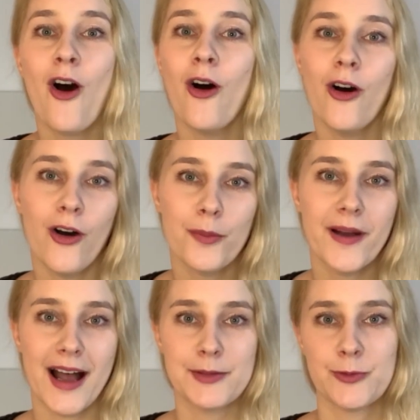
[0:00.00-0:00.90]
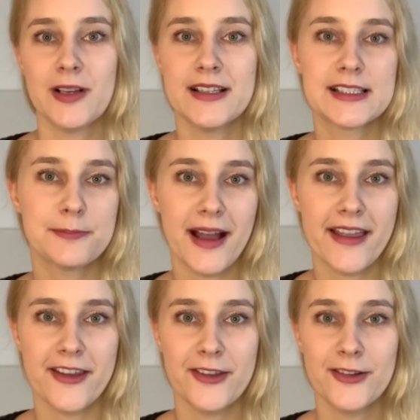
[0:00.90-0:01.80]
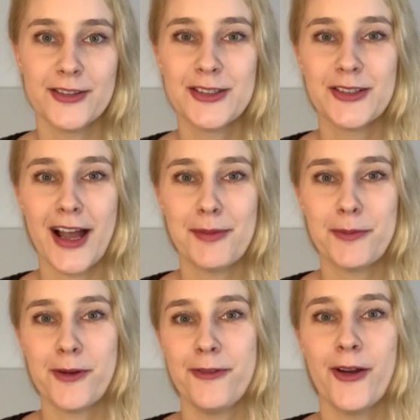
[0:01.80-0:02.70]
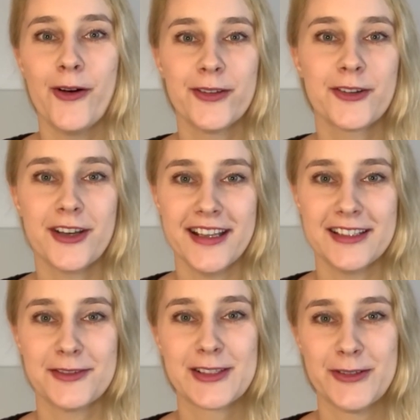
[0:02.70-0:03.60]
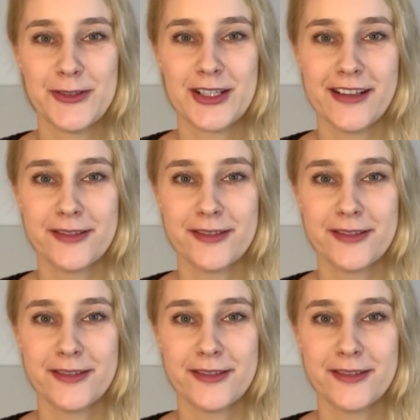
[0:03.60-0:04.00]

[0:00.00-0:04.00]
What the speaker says: or perhaps will inspire you to come up with your own creative solution.